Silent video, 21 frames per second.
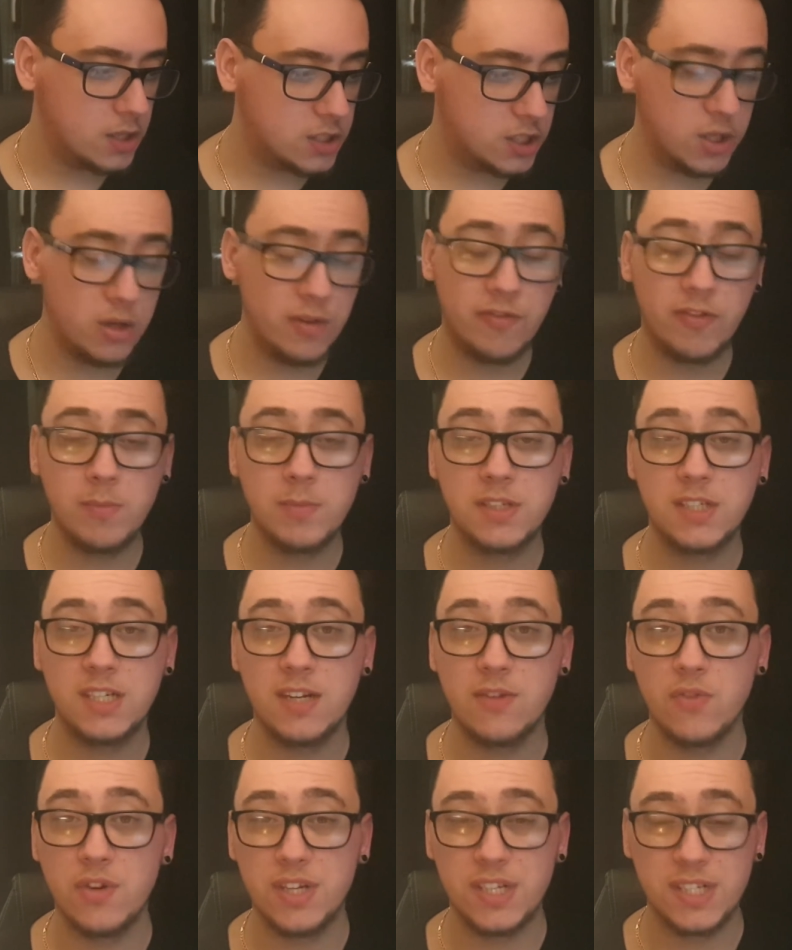2 from
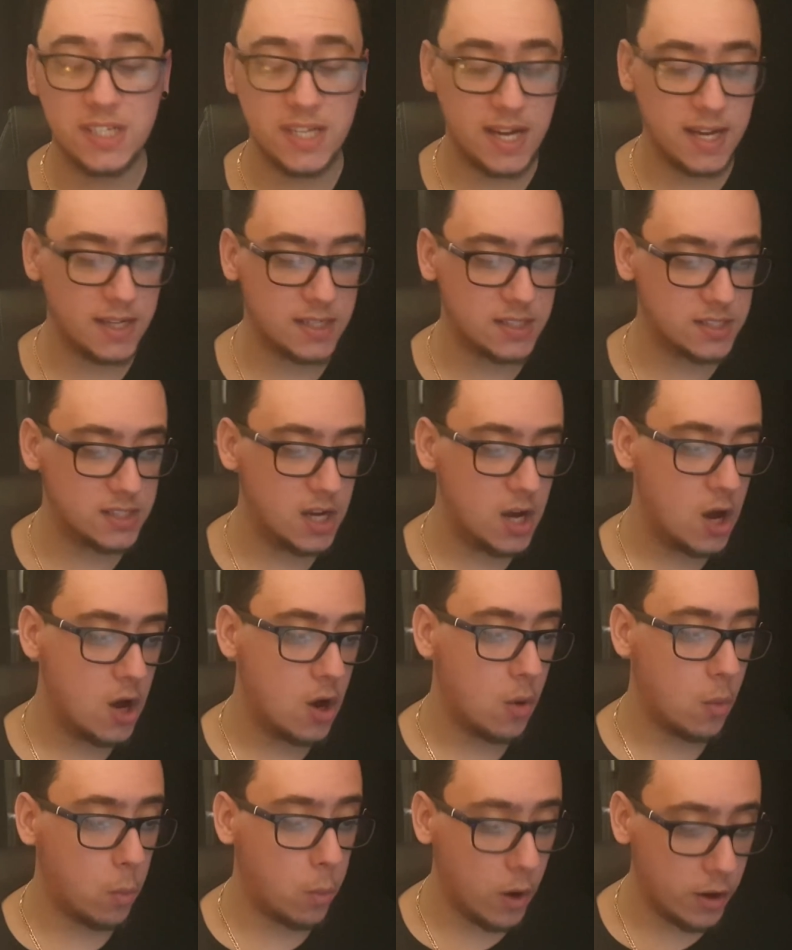Series 6,
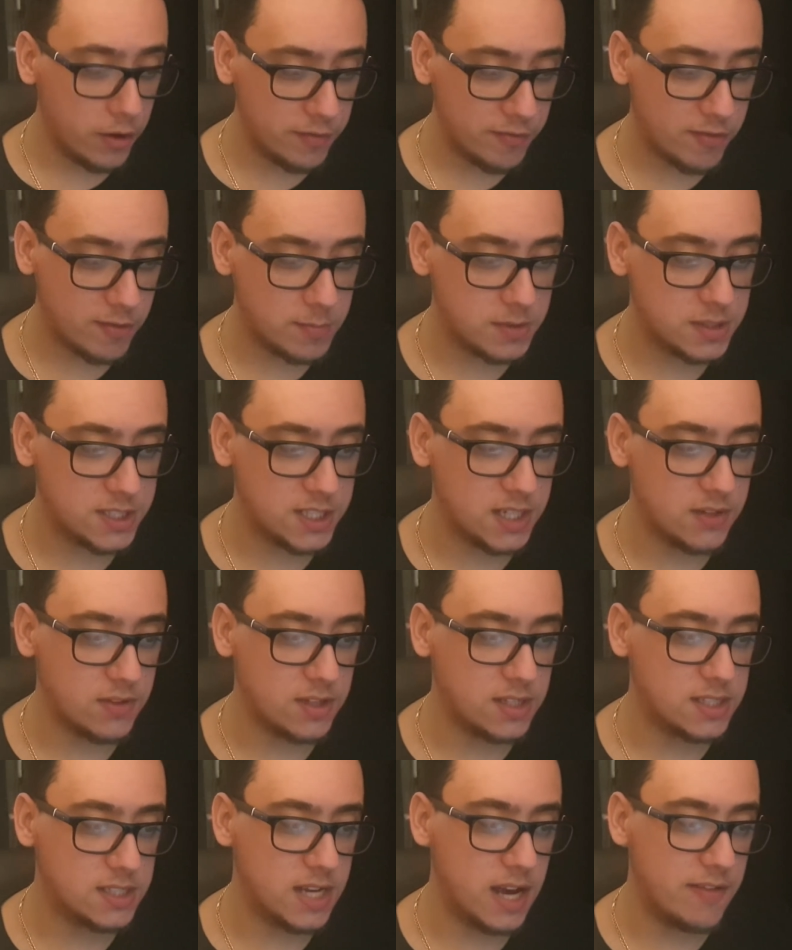1 from
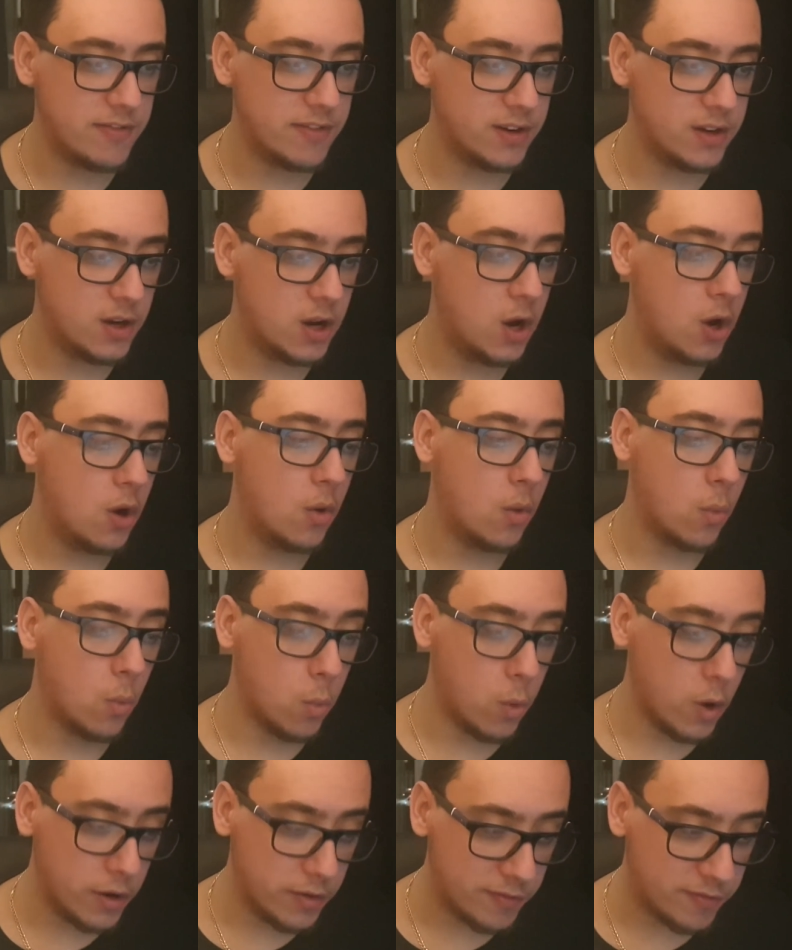Series 7,
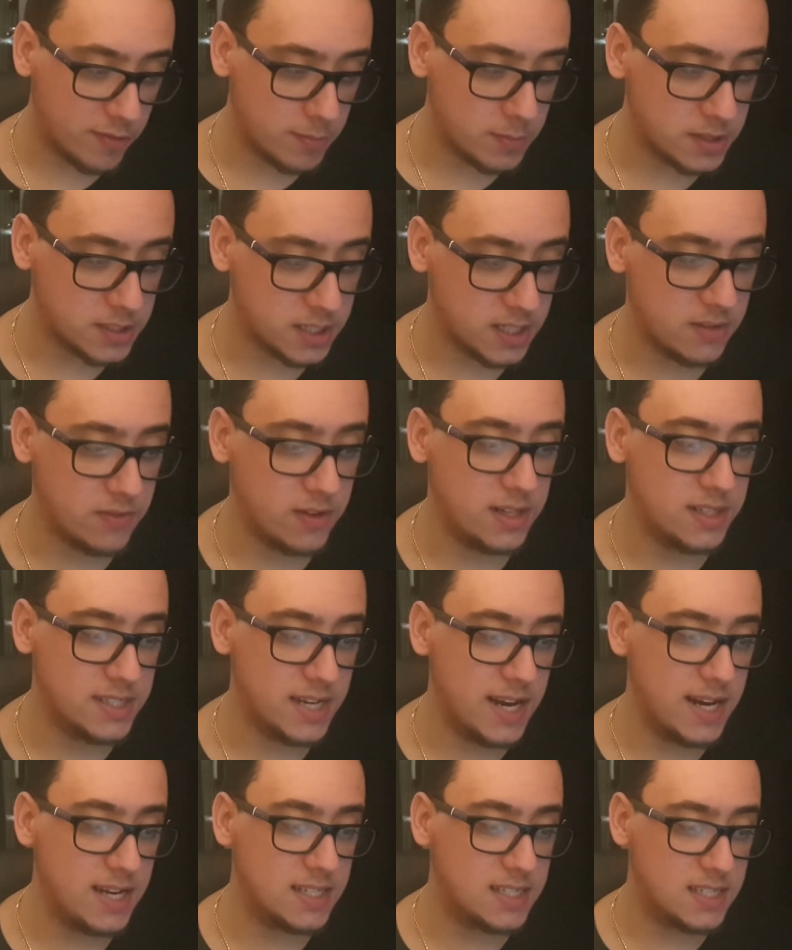1 from
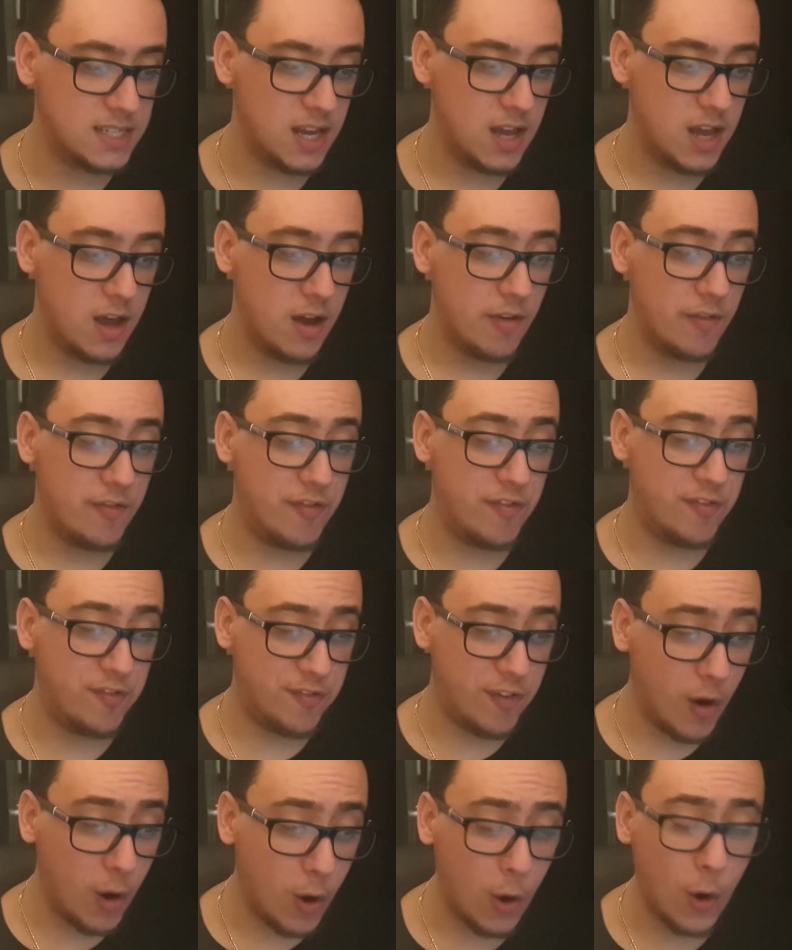Series 8,
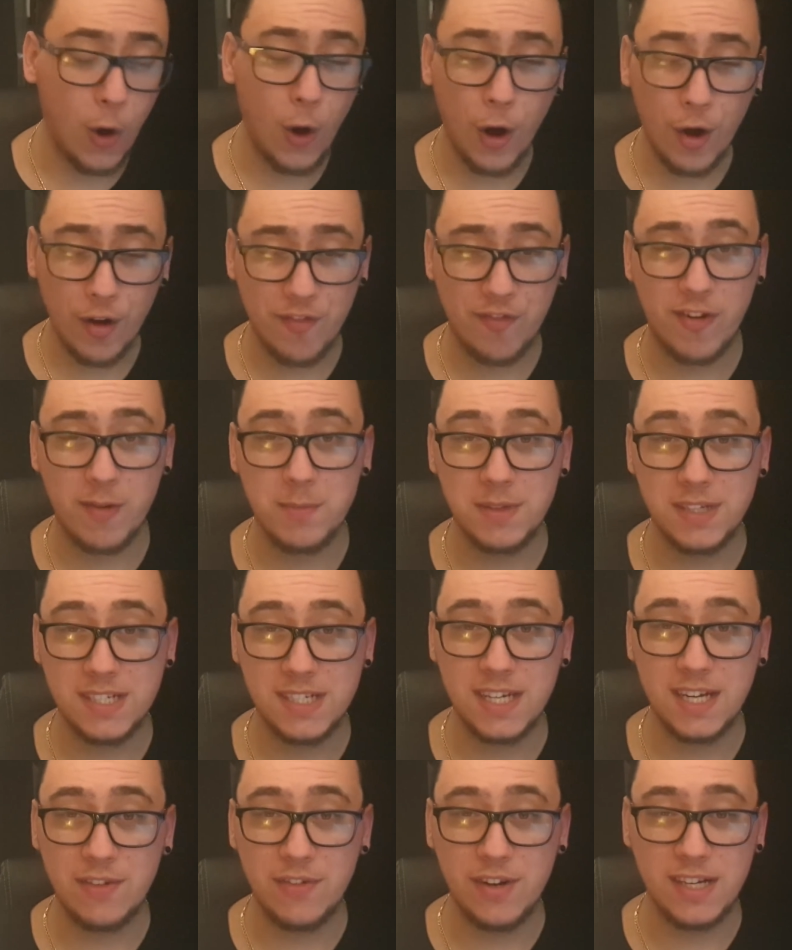4 from
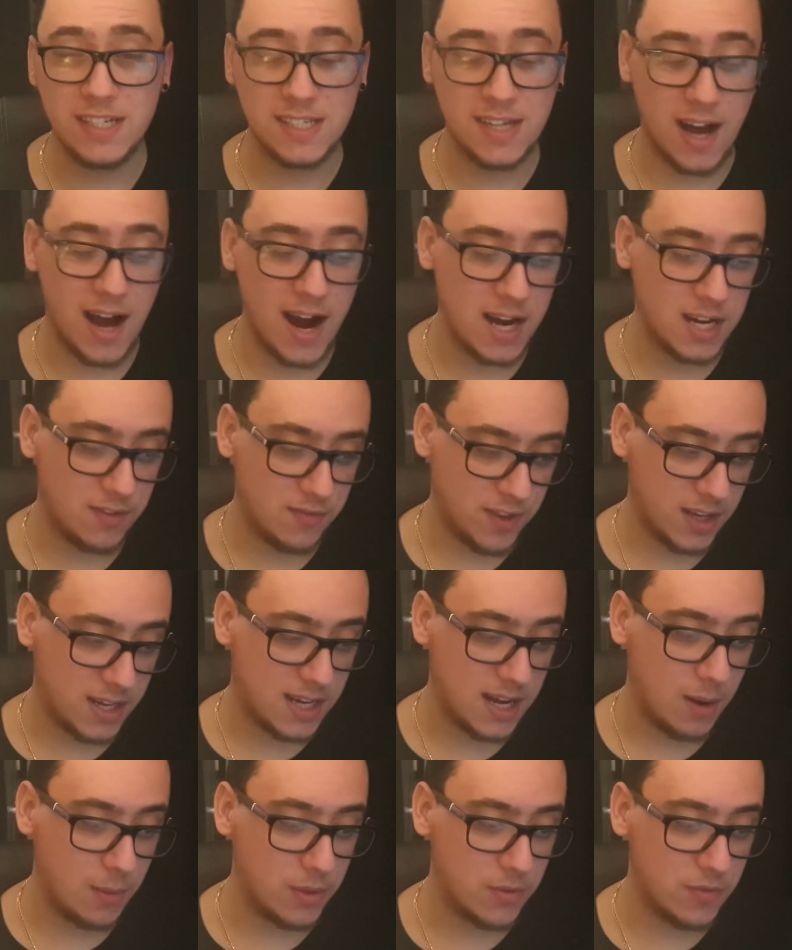Series 9, if you
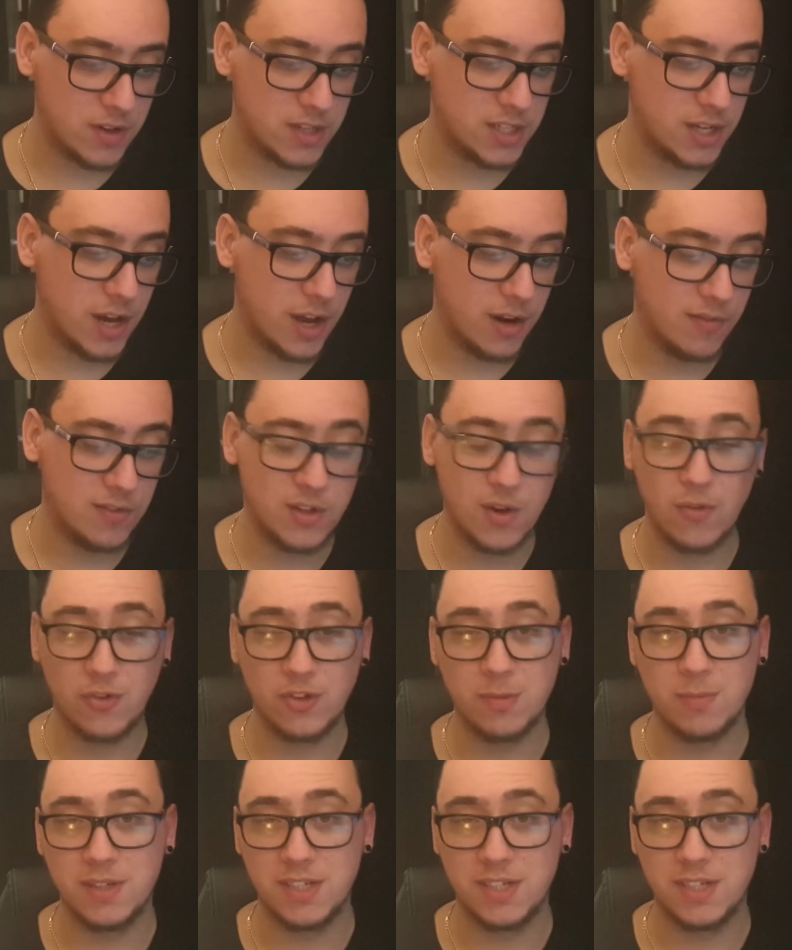count The Return of Dr.